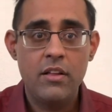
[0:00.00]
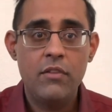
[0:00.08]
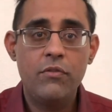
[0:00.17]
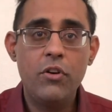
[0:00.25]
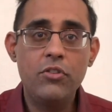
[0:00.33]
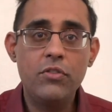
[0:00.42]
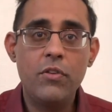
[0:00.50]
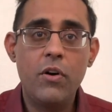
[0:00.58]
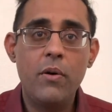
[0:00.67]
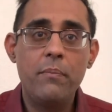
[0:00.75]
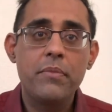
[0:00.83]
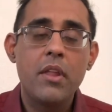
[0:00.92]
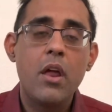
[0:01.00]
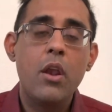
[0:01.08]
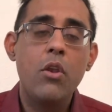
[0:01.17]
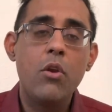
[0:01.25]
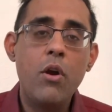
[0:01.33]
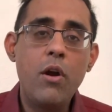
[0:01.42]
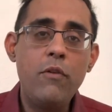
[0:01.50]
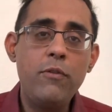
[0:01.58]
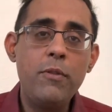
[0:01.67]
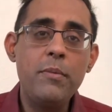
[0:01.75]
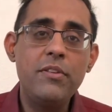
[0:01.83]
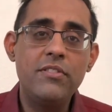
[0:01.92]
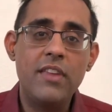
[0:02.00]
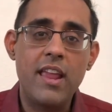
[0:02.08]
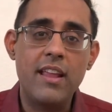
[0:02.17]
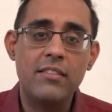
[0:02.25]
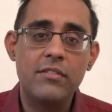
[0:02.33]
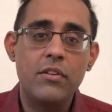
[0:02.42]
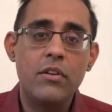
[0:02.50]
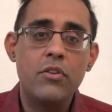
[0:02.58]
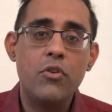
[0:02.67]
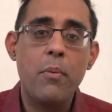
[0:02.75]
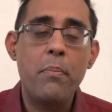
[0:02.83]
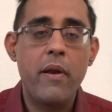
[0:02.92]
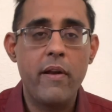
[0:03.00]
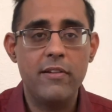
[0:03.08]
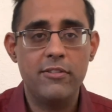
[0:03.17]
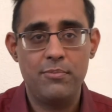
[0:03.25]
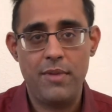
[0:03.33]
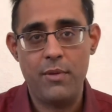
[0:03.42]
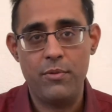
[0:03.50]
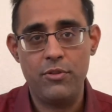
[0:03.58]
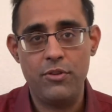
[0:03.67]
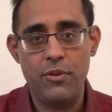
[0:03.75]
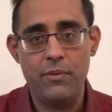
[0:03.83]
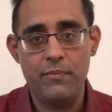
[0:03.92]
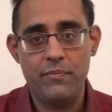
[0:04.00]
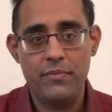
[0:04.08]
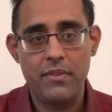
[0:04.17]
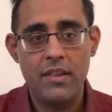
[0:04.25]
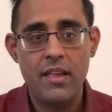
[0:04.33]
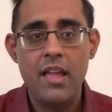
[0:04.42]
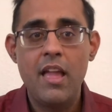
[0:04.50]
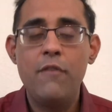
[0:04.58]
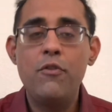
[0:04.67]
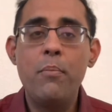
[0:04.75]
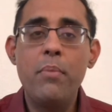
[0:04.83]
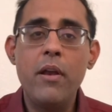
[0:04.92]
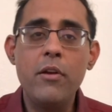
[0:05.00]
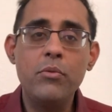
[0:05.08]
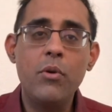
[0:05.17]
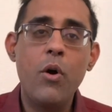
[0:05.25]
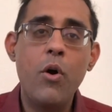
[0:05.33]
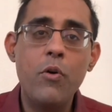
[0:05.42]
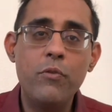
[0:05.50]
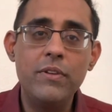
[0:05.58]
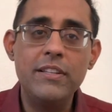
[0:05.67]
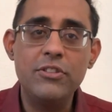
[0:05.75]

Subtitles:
First of all, learn from the mistakes your parents made with you. If your parents were overly